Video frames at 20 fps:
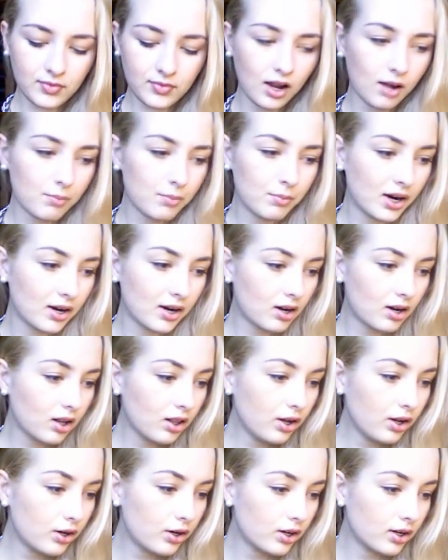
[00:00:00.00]
my
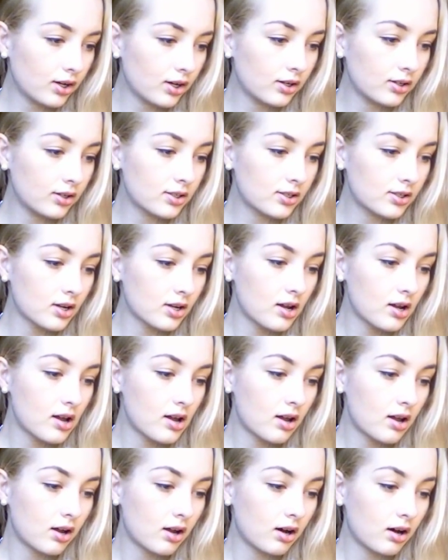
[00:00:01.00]
color is
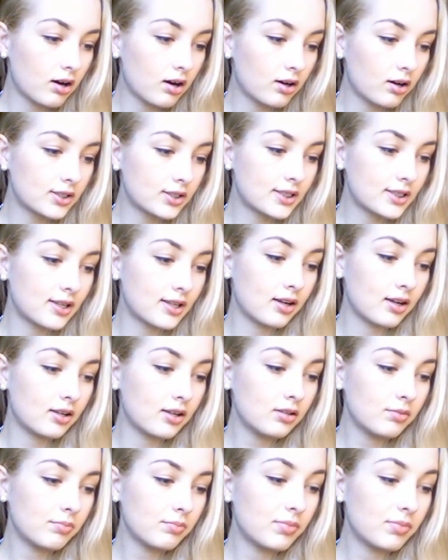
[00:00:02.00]
uh,
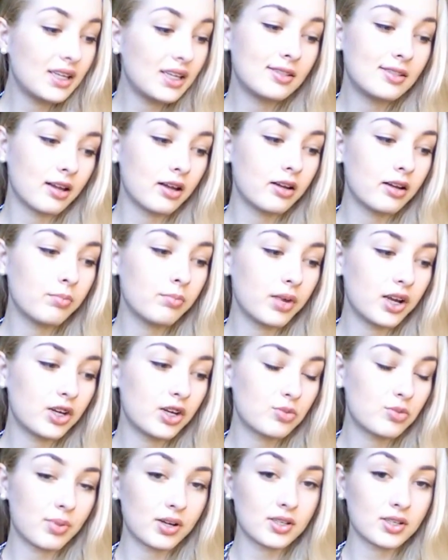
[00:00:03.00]
ten, B ten,
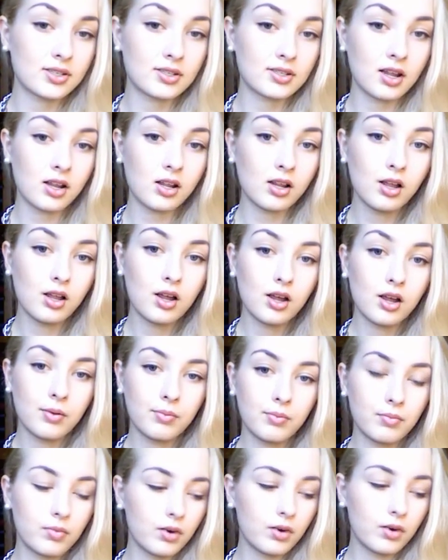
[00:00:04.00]
beige pastel.
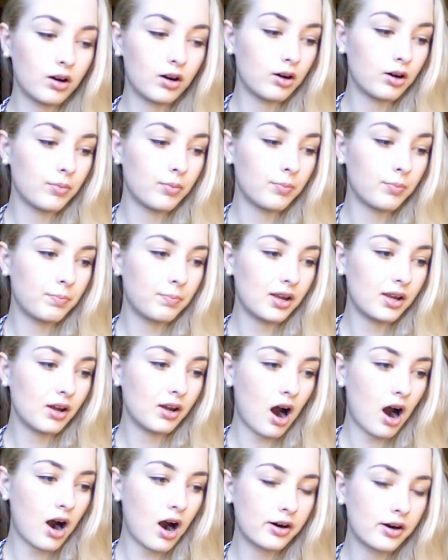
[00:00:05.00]
Uh, B
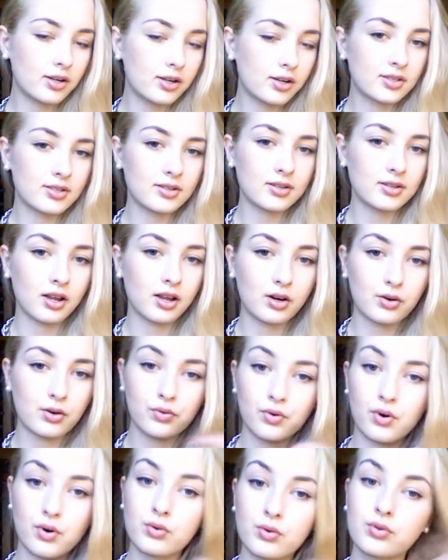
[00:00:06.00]
R is like
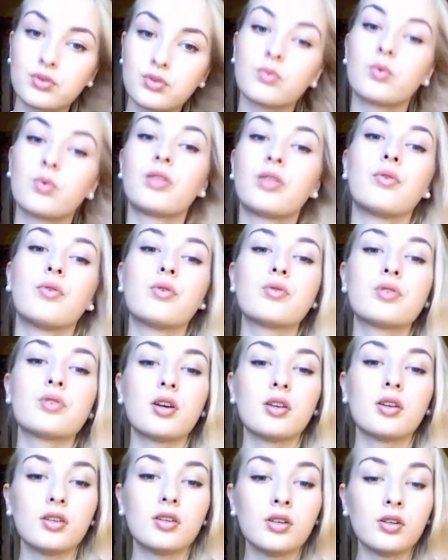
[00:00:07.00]
rose, with rose
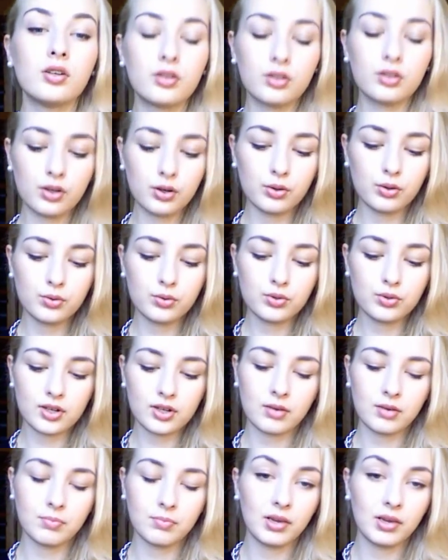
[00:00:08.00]
undertones,
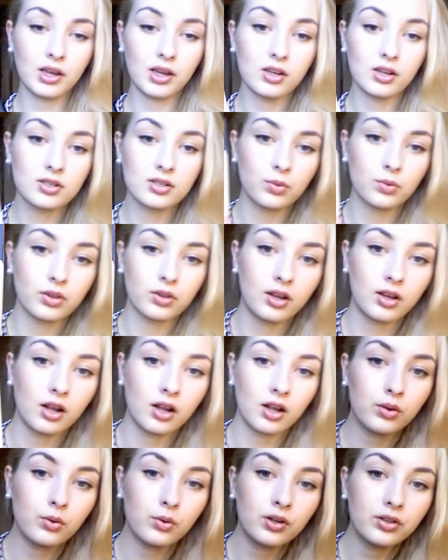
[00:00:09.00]
and B is with
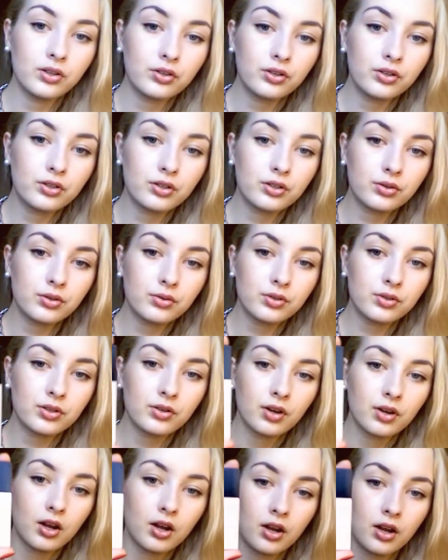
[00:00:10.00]
yellow undertones.
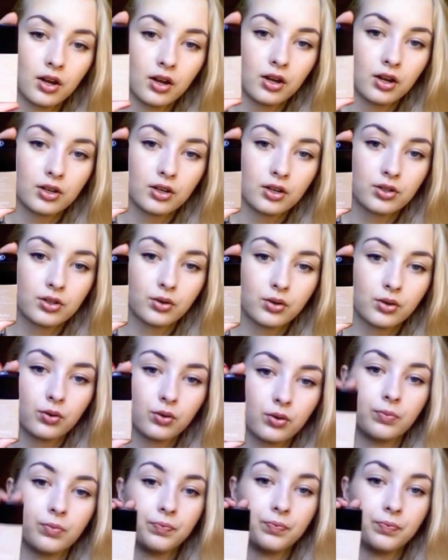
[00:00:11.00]
So